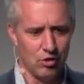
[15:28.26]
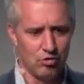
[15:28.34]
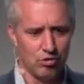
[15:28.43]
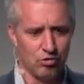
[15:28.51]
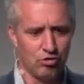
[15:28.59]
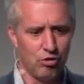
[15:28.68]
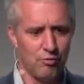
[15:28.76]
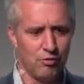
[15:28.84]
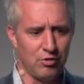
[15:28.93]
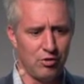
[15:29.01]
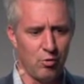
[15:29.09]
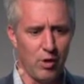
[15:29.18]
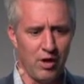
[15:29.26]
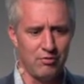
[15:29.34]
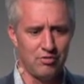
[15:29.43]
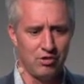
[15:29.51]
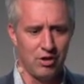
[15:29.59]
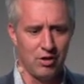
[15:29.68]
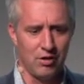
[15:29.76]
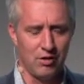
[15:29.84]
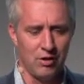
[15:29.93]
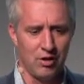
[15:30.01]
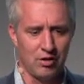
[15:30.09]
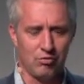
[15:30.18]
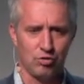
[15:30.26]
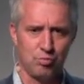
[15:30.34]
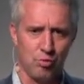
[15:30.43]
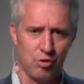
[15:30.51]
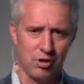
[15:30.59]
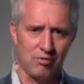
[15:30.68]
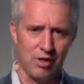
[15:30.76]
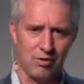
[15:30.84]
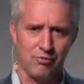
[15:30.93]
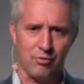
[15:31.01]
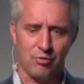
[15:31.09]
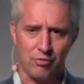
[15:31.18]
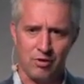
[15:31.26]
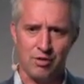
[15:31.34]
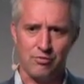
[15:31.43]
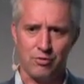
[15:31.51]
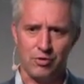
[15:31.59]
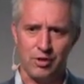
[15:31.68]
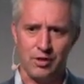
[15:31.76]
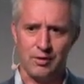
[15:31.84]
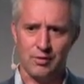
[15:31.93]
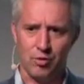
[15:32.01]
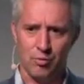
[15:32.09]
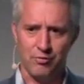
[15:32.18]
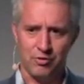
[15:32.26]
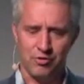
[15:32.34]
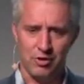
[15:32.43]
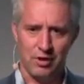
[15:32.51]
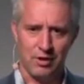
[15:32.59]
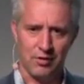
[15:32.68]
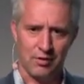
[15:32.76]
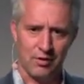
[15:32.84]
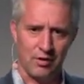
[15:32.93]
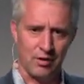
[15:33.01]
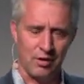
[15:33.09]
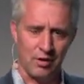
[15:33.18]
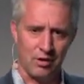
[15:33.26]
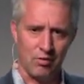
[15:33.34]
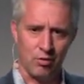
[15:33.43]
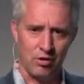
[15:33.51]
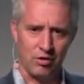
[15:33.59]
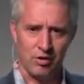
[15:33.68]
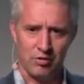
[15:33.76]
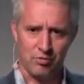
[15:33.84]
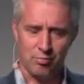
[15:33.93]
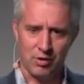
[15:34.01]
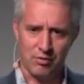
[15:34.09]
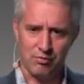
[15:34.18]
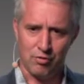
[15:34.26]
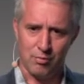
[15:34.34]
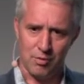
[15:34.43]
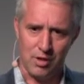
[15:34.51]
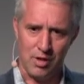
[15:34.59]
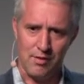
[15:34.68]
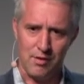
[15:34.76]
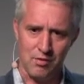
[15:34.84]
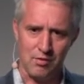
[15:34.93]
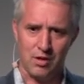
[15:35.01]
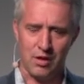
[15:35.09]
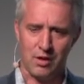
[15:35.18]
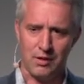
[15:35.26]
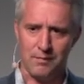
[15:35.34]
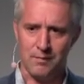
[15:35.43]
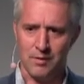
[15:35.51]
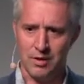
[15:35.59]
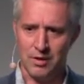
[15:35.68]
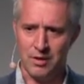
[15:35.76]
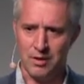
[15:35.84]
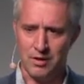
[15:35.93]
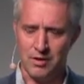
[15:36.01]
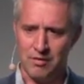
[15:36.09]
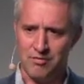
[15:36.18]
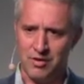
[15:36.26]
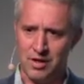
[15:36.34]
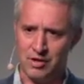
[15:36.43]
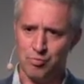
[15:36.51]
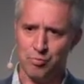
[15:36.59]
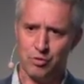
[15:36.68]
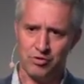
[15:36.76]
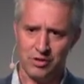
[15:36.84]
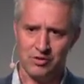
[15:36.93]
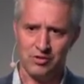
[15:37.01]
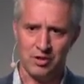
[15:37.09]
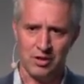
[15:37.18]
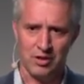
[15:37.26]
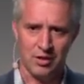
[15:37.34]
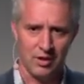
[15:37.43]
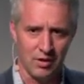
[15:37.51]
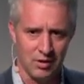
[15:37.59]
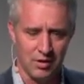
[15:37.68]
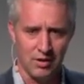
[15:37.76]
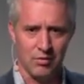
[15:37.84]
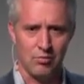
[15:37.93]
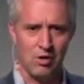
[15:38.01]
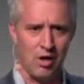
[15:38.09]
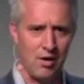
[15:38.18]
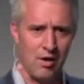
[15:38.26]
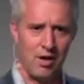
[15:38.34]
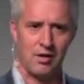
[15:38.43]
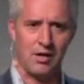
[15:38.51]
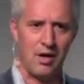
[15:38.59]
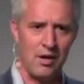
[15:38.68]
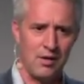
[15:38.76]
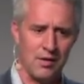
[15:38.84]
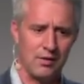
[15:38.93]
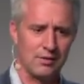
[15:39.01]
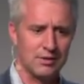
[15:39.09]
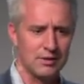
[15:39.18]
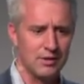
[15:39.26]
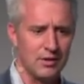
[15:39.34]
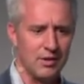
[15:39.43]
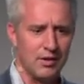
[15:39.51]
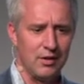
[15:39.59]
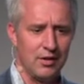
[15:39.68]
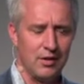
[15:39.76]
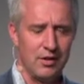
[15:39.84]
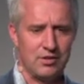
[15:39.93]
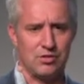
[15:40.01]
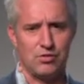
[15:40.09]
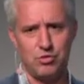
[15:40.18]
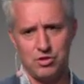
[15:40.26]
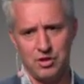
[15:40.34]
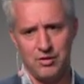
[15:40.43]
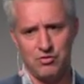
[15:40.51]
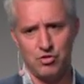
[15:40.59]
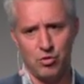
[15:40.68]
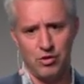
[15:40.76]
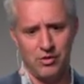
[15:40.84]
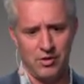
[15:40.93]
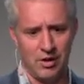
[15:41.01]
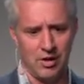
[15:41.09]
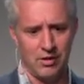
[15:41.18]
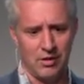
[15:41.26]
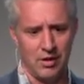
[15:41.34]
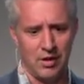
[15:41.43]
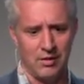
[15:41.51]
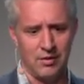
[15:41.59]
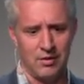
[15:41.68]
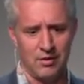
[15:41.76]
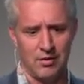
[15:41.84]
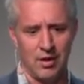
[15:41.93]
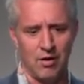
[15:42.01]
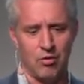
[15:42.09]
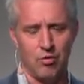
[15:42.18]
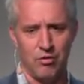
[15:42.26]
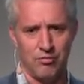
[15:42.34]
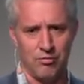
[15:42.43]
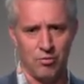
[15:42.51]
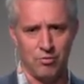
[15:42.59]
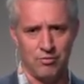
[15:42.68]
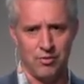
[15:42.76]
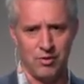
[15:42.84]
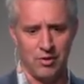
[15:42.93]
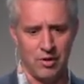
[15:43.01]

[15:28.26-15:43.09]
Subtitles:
So surfing the waves here, cross-border crowdfunding, obviously, on a Dutch platform in the UK, they finance projects in Uganda and Kenya. Institutions have joined here, and they all involved